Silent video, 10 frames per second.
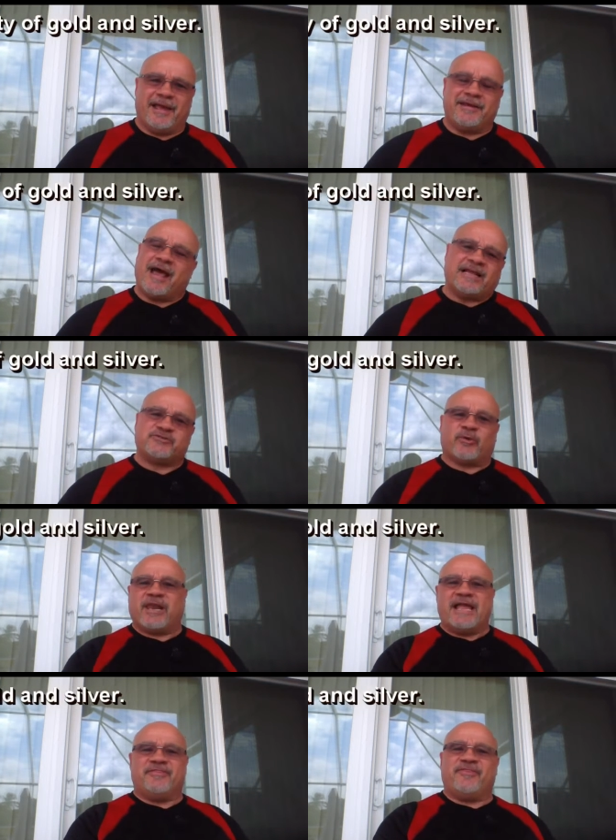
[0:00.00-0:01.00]
Now let's
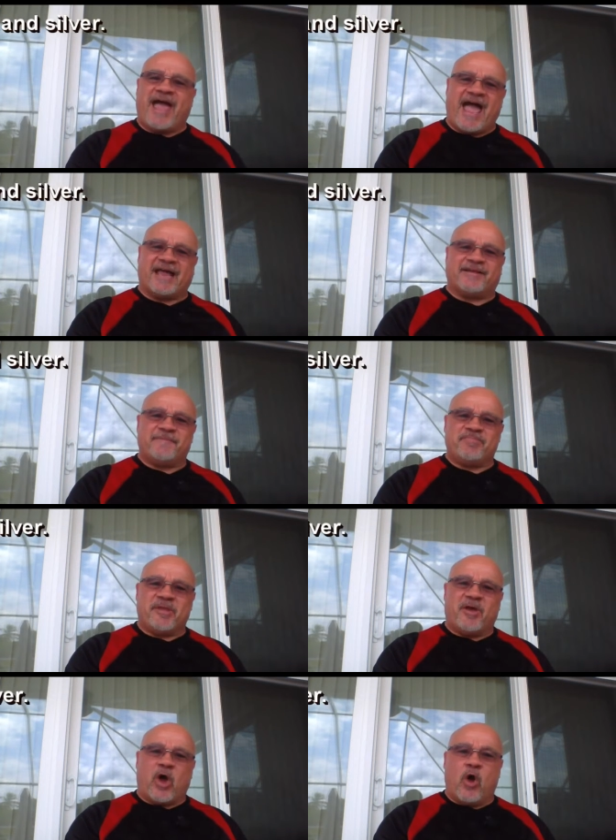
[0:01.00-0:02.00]
relate that
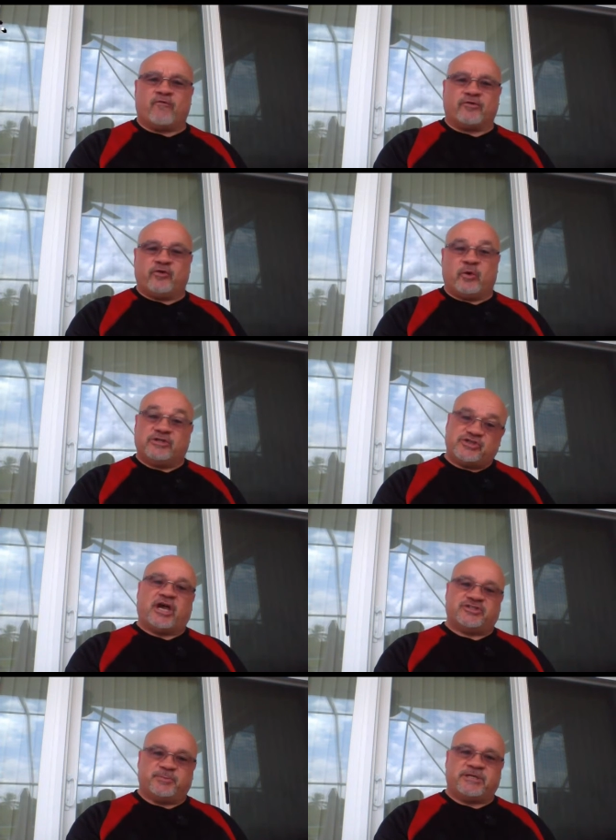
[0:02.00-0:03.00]
over to a
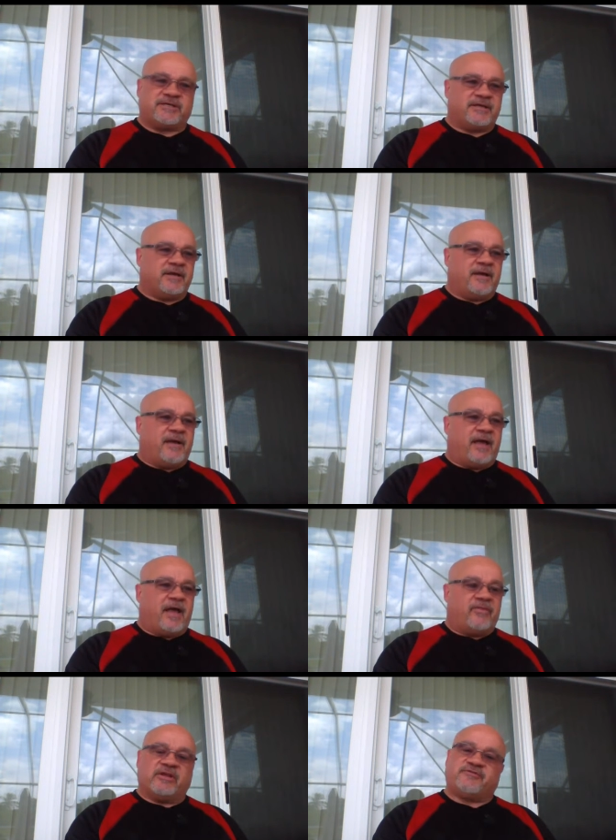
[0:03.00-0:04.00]
judgment
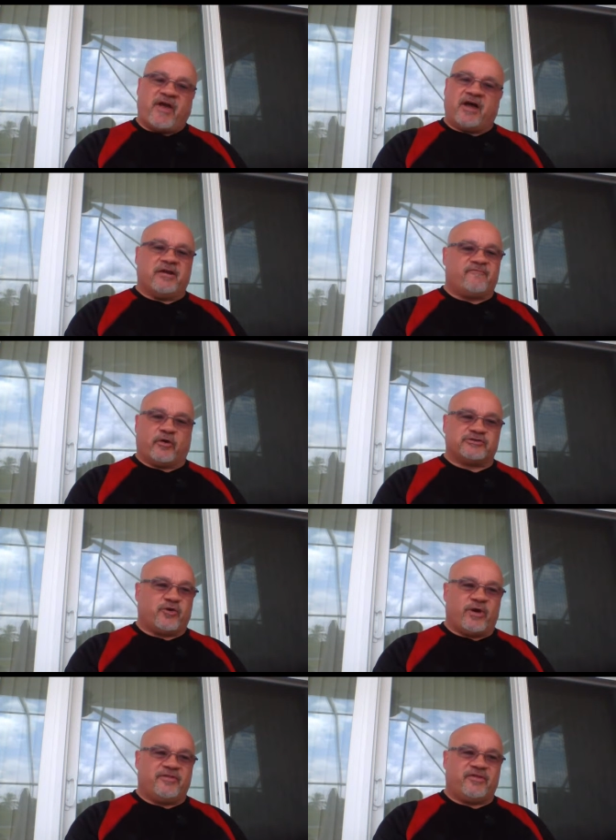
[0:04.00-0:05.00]
that's found in 1
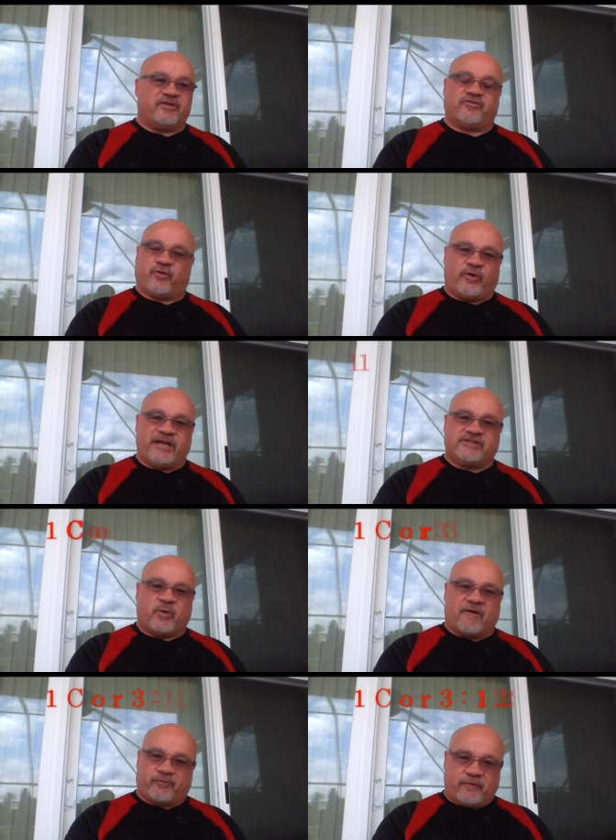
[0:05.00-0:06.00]
Corinthians
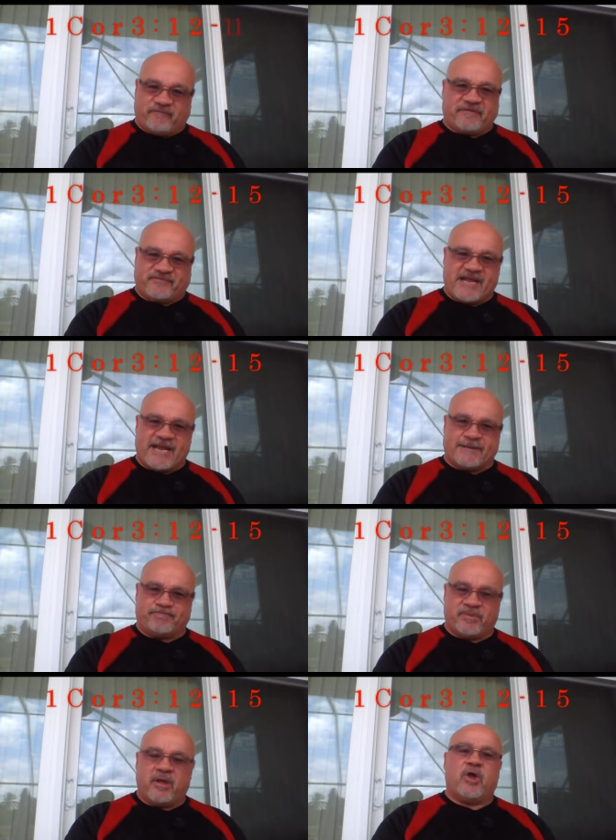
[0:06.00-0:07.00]
3:12 through
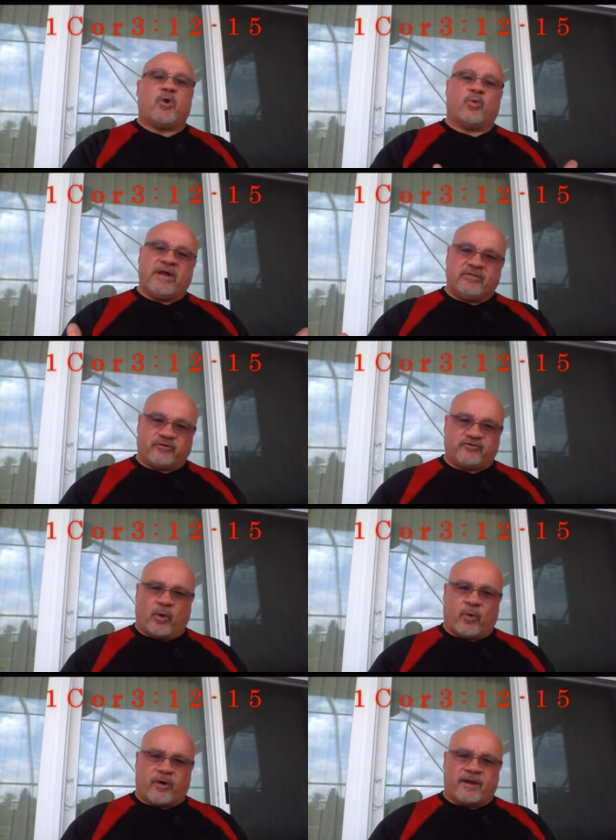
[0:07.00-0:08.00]
15. Read the
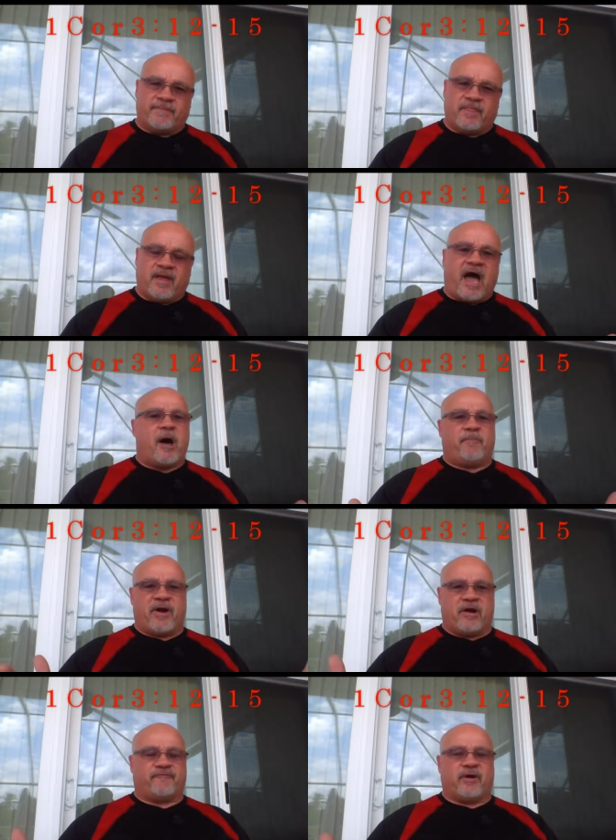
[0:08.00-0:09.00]
story. I'll
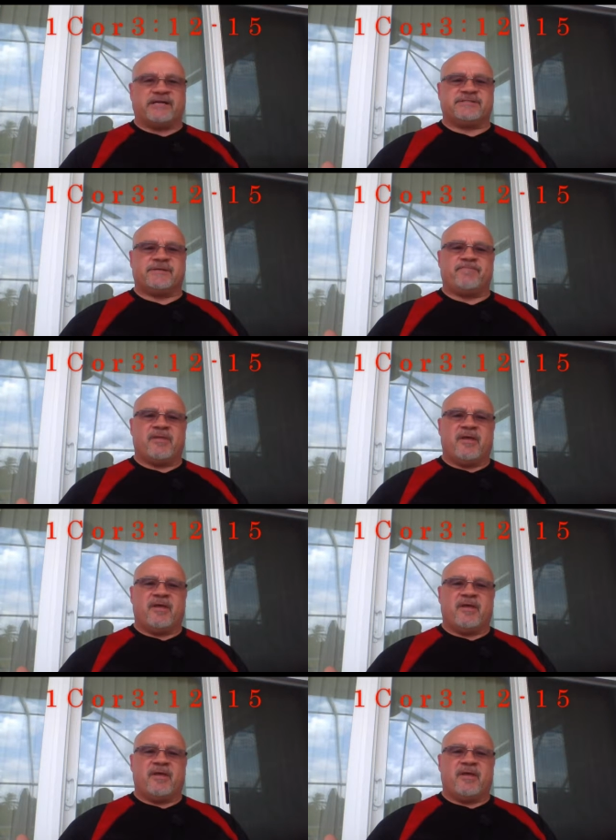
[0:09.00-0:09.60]
paraphrase it.